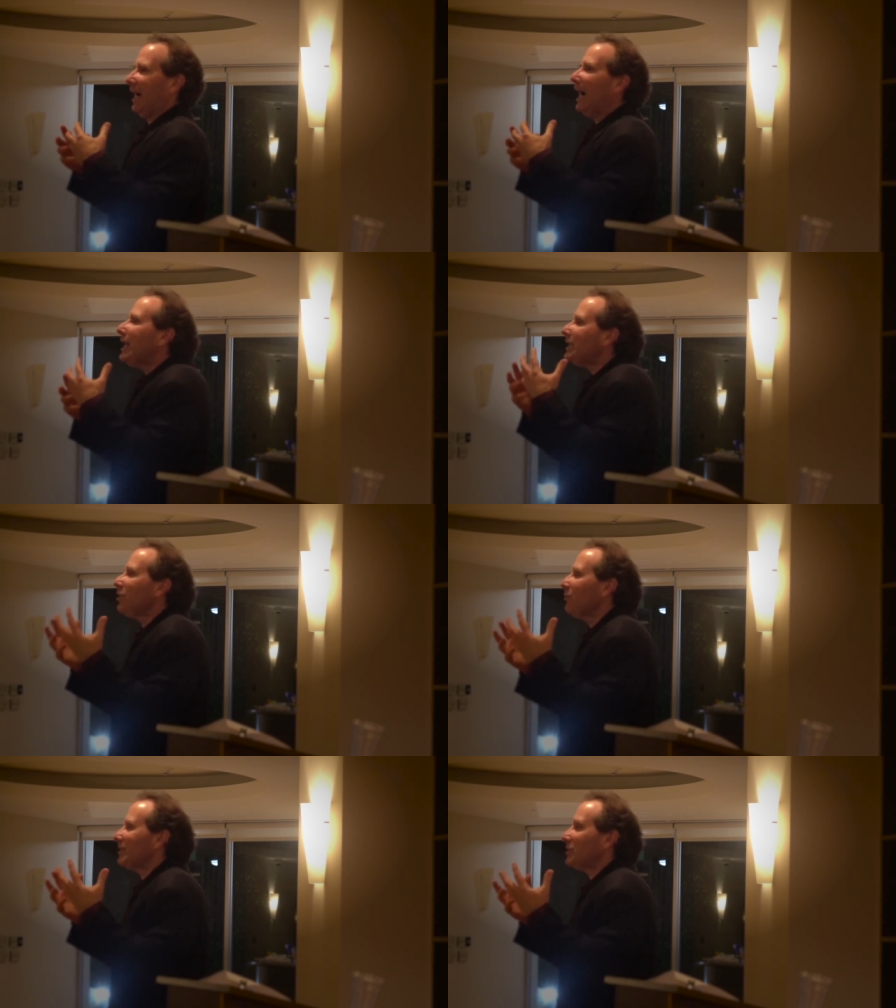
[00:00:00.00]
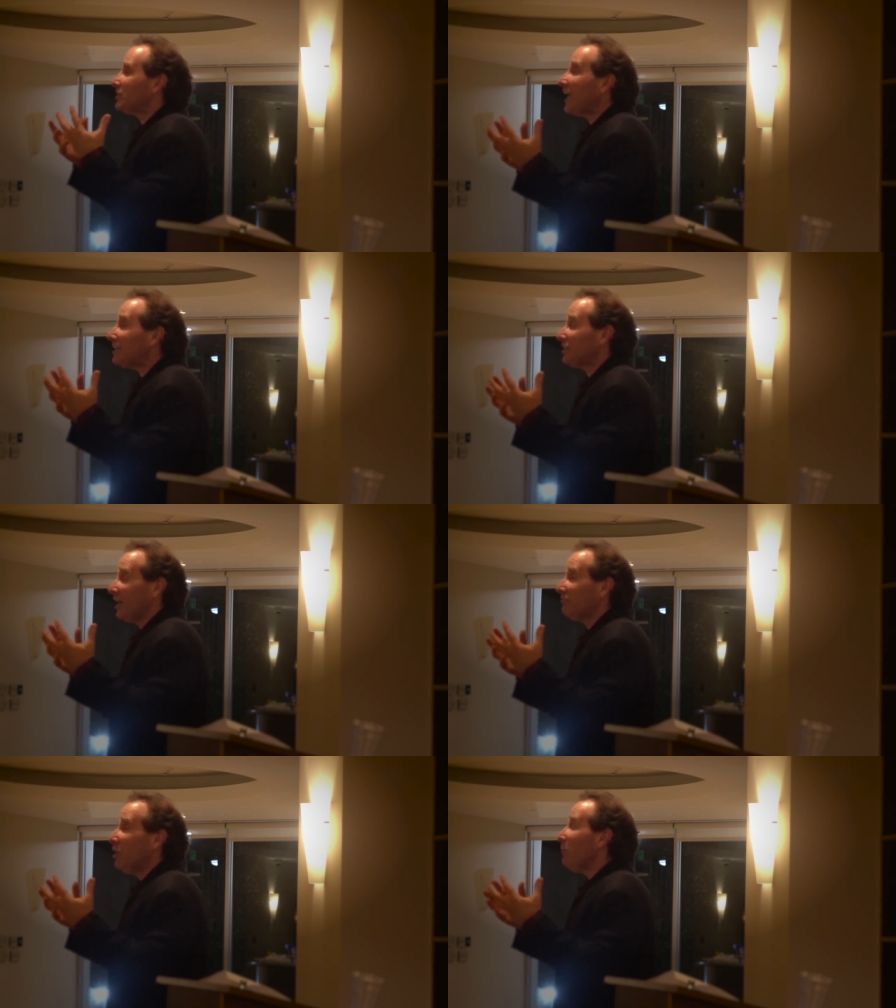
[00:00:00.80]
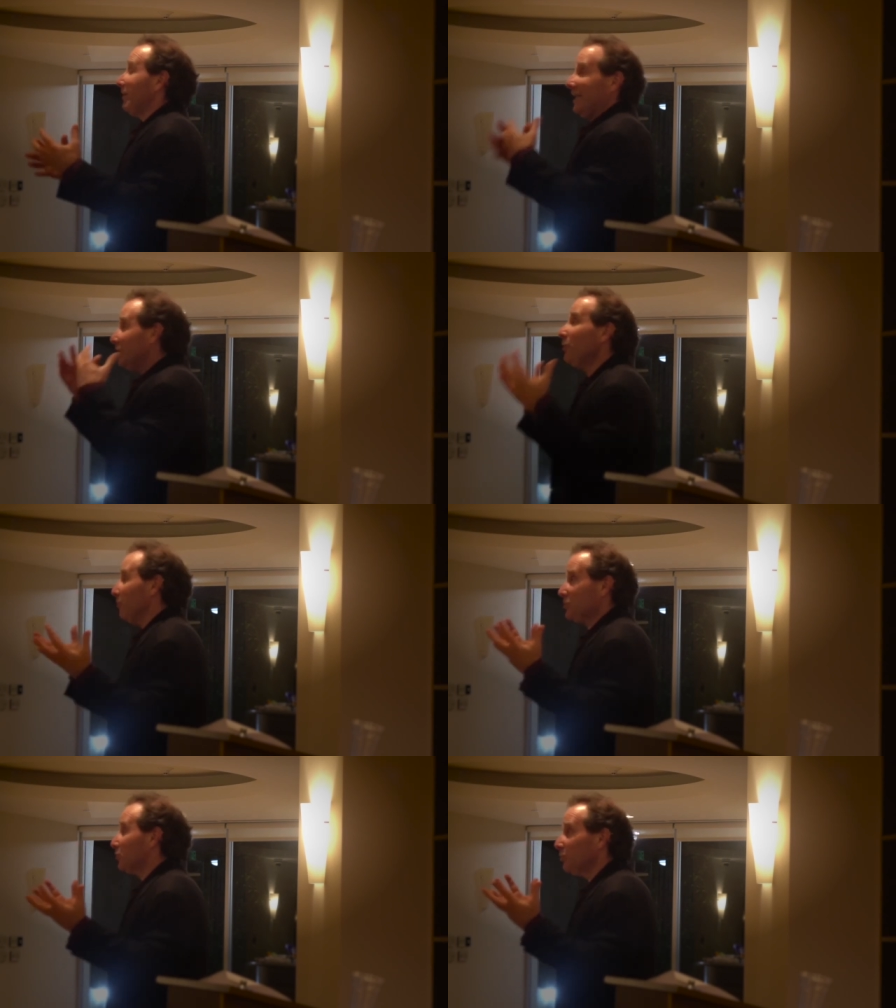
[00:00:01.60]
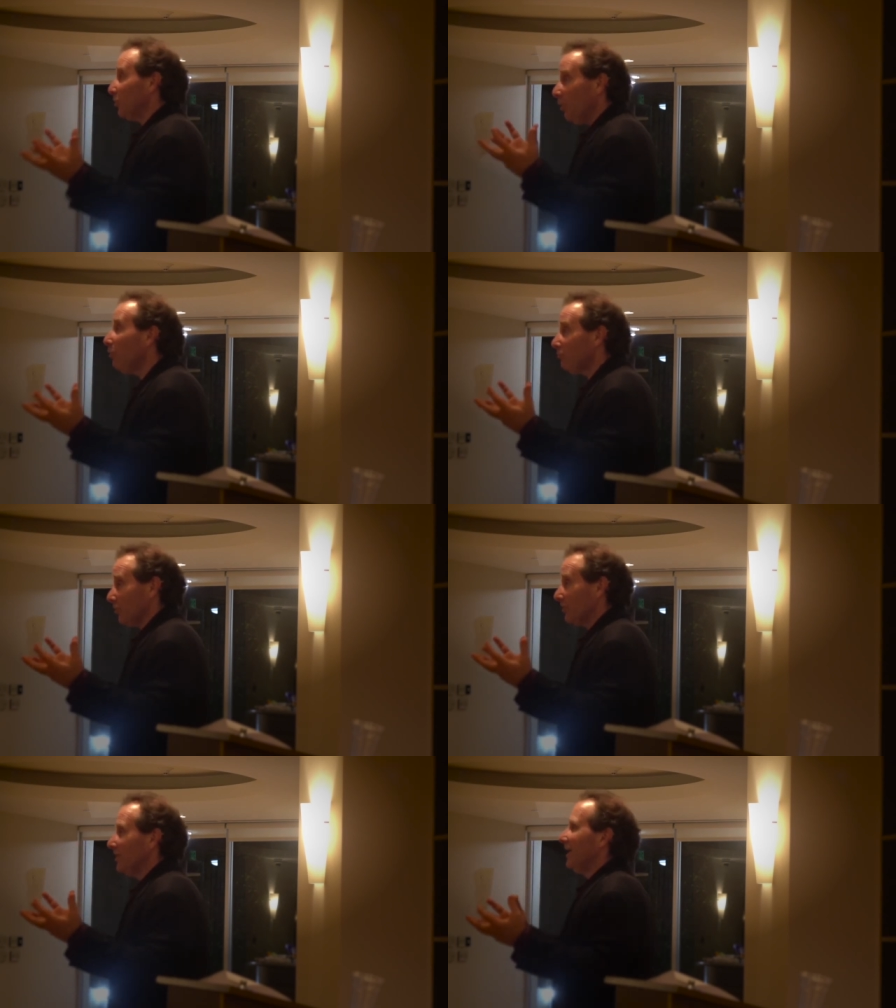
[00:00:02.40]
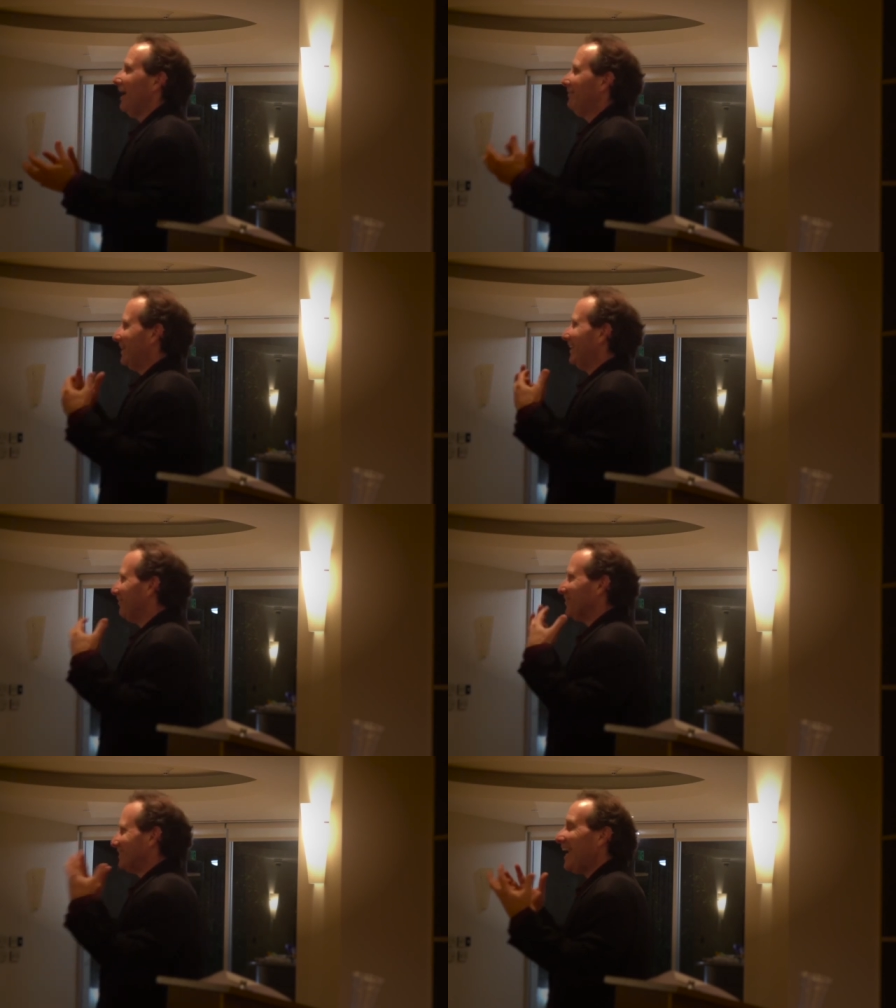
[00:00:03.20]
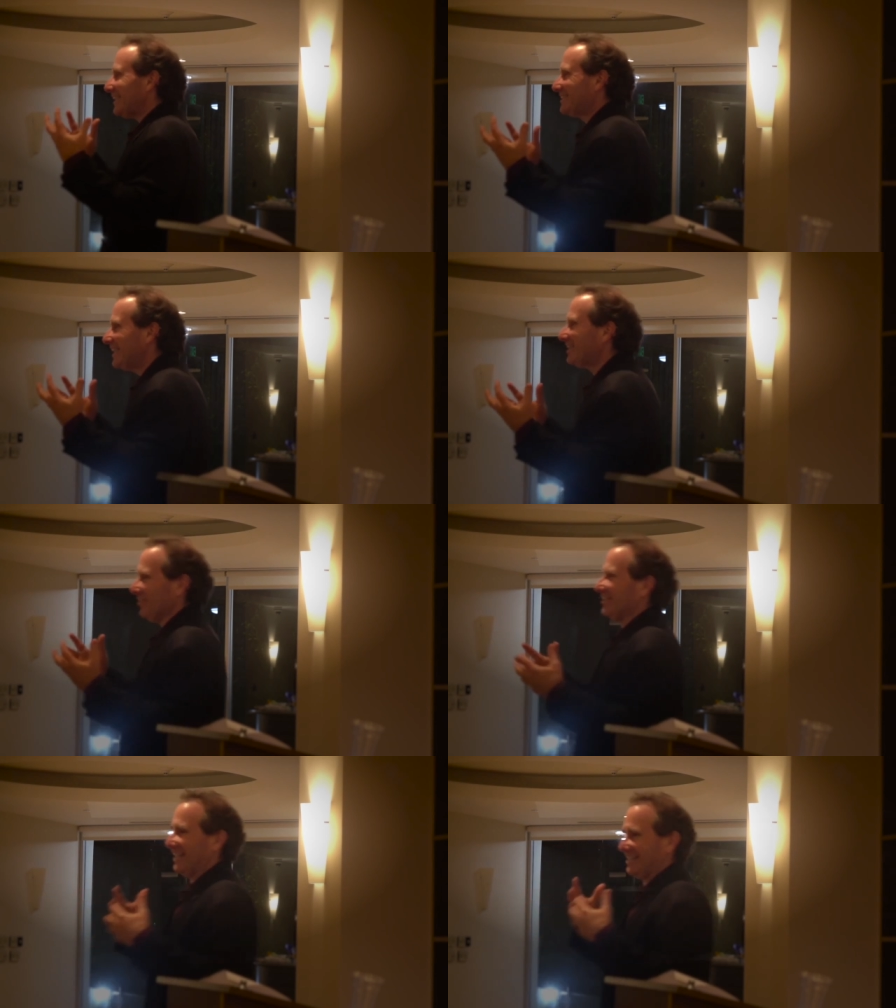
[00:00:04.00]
"I didn't know about the sex stuff, but I knew he would screw you over." I mean, it was not a secret.